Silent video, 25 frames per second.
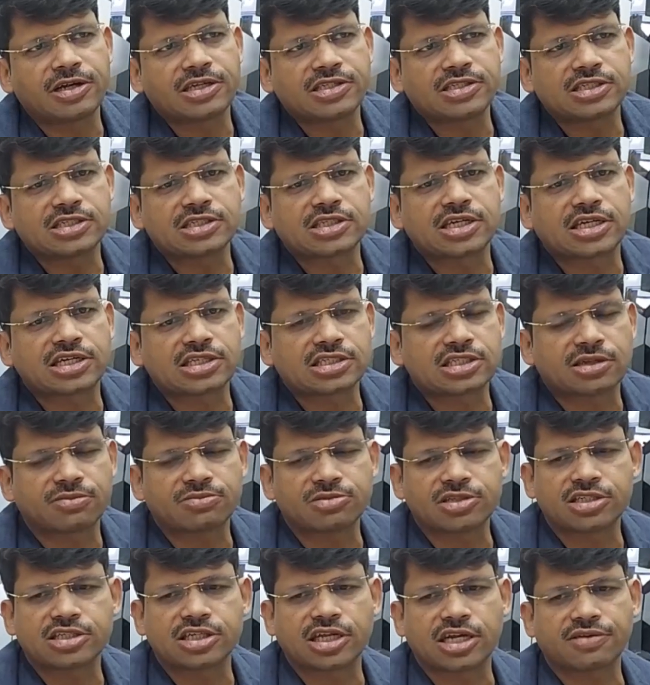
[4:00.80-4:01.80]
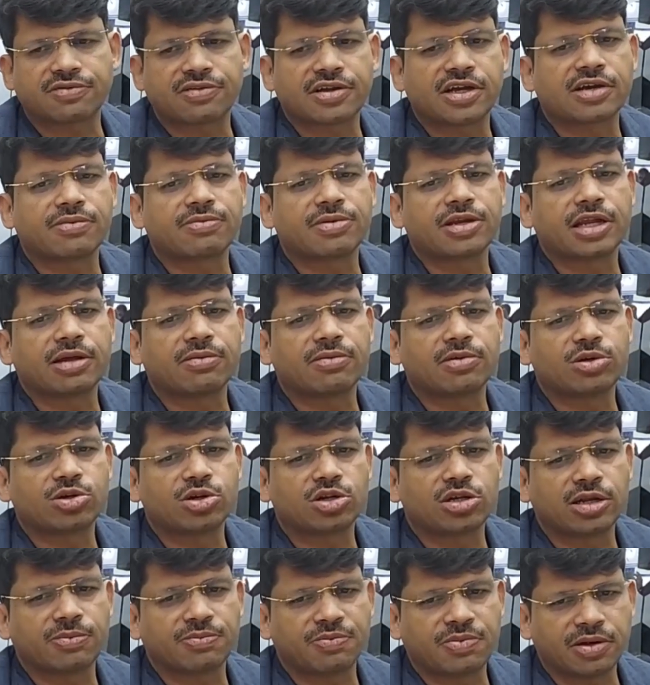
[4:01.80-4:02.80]
basis, that is something that we have been able
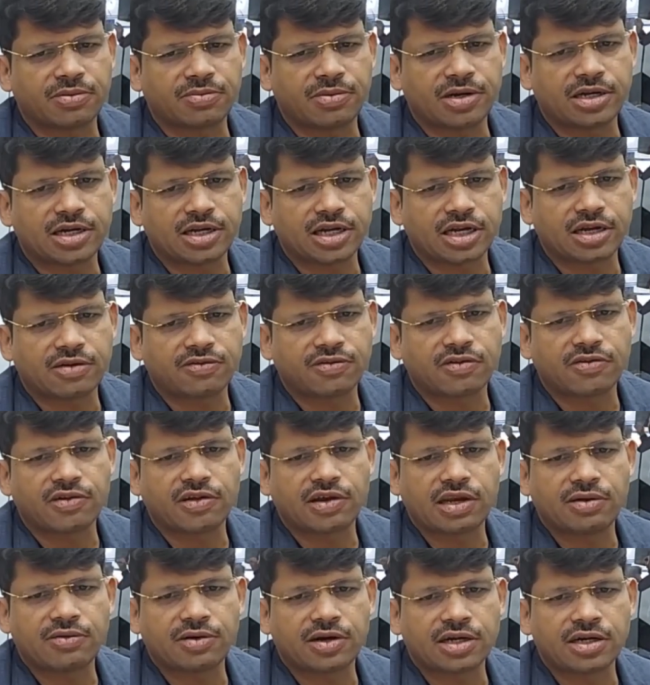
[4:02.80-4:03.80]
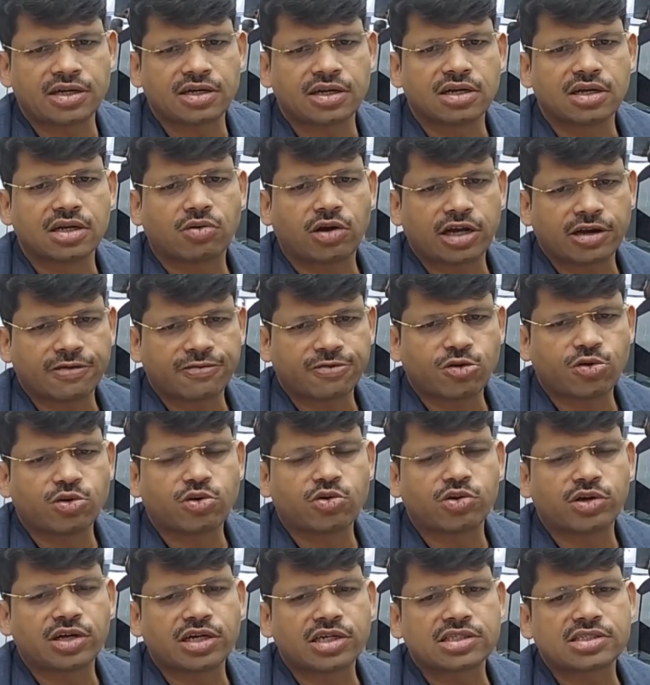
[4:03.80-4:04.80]
to implement, and we have delivered quite a few
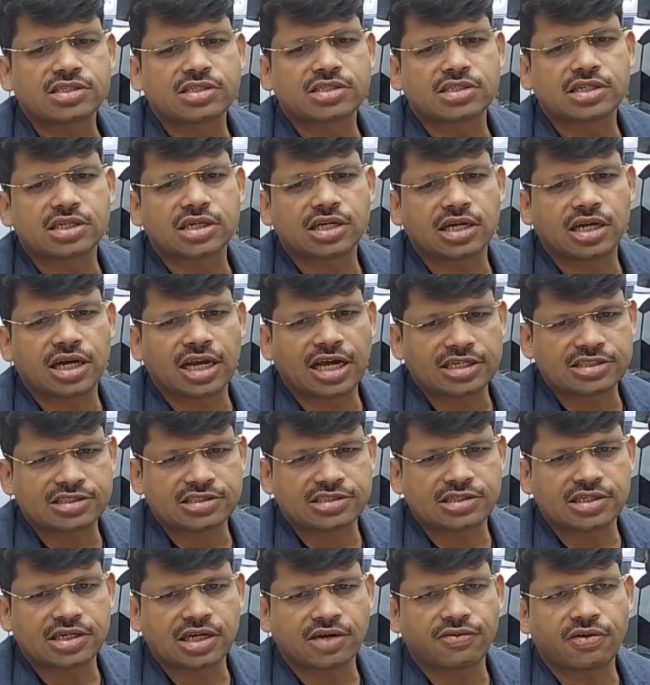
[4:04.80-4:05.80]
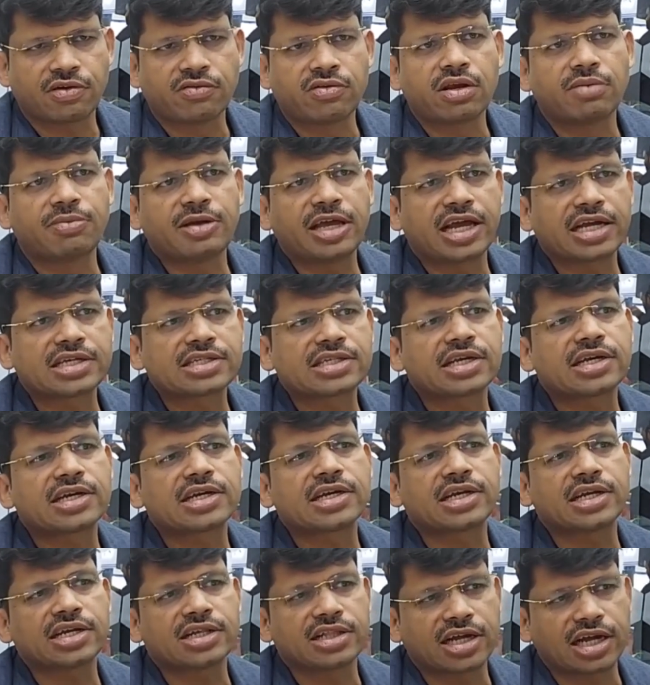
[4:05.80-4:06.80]
units last year. We will be
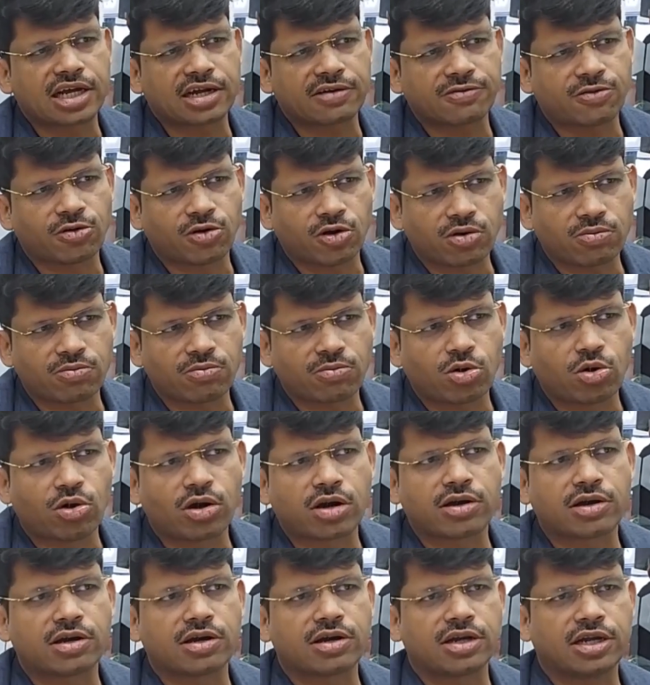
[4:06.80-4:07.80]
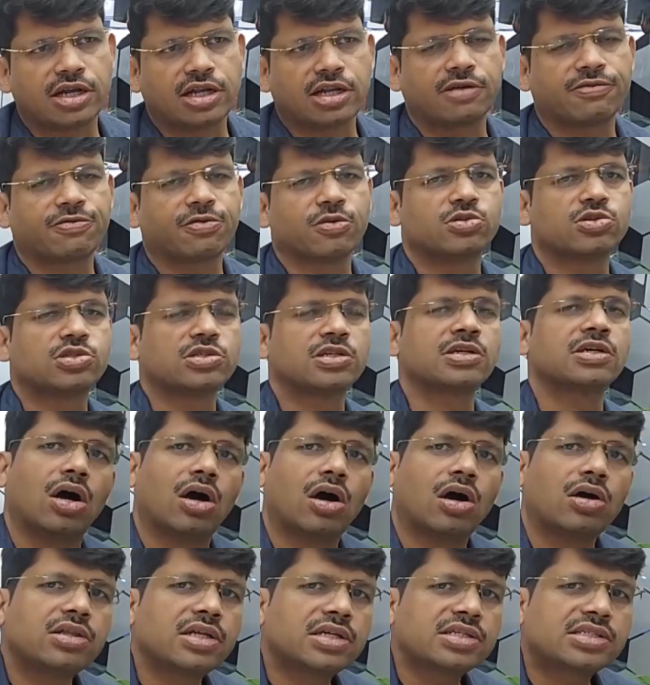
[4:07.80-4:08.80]
accelerating that for more in the future.
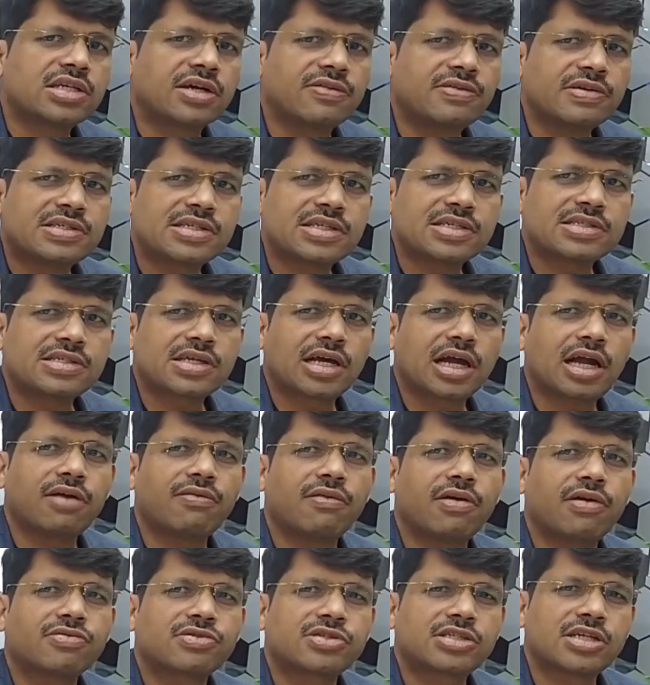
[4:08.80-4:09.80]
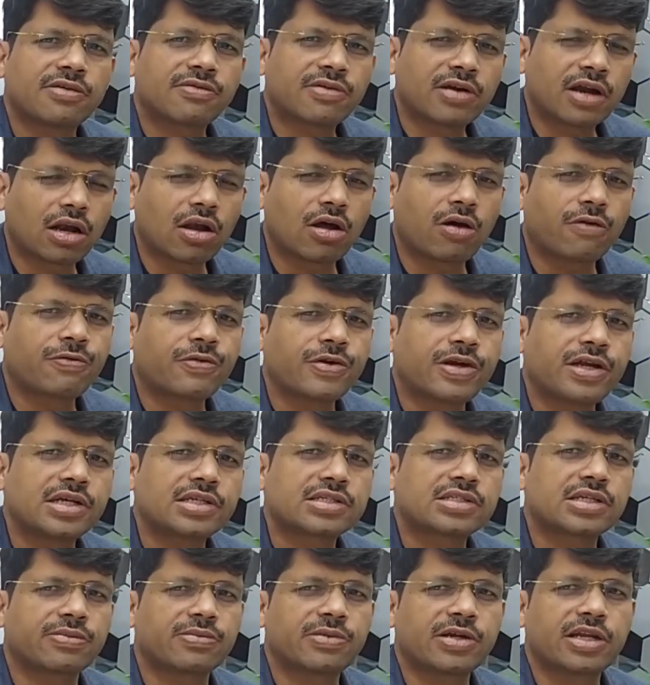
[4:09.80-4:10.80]
On the services side, we have several
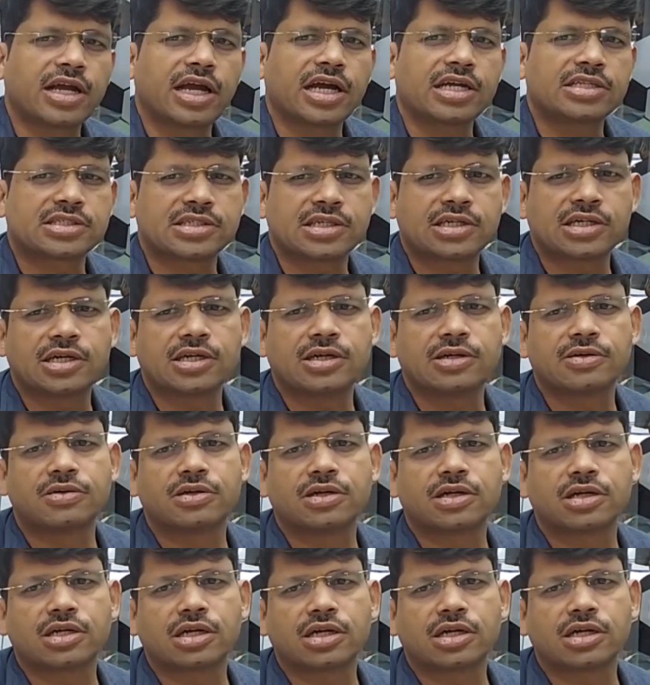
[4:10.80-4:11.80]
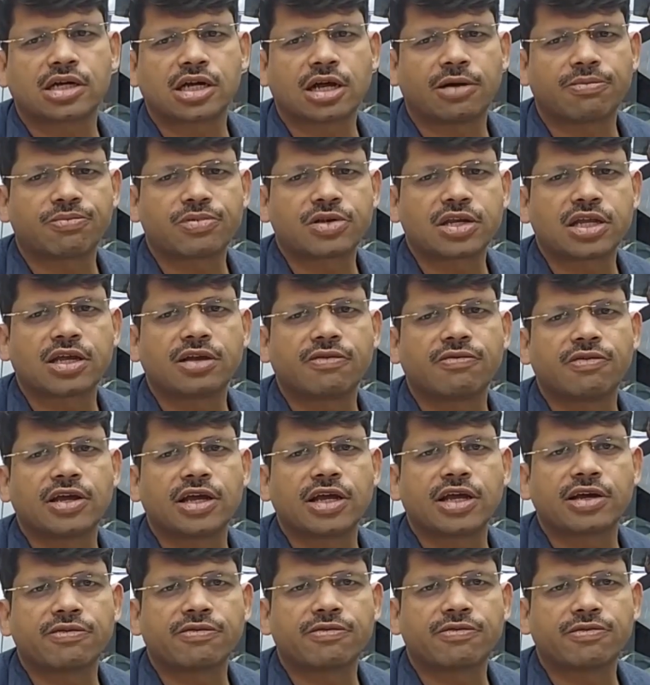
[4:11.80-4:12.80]
offerings. I mean, as a company,
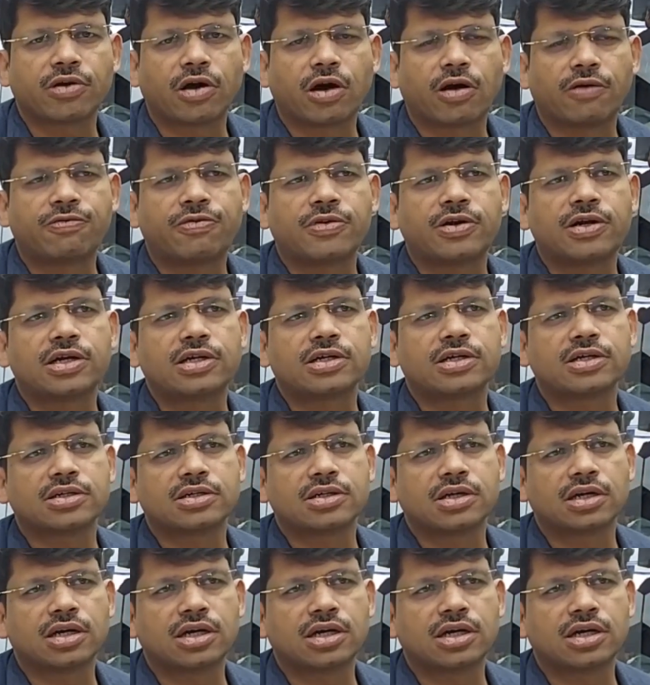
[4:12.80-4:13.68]
we have offered